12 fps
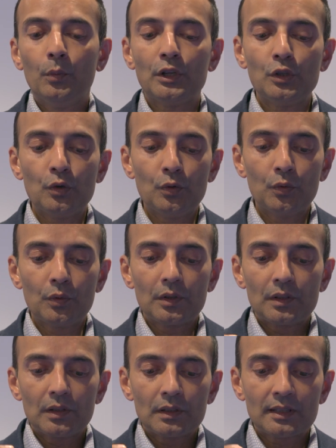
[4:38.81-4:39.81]
when you
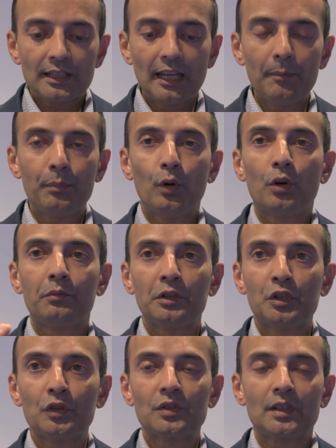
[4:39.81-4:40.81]
skip or
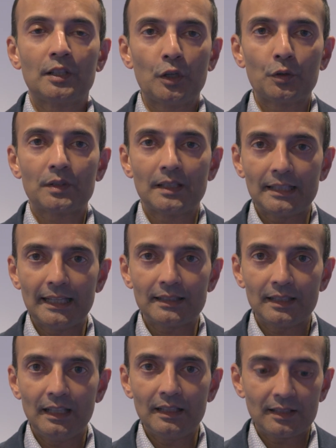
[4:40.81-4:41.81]
reduce the dose
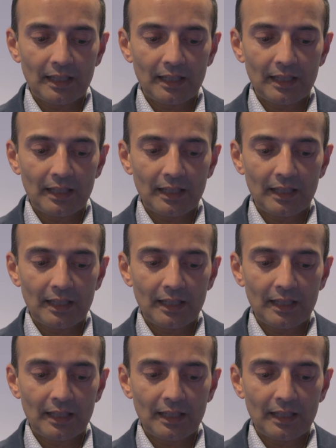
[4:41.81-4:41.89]
intensity,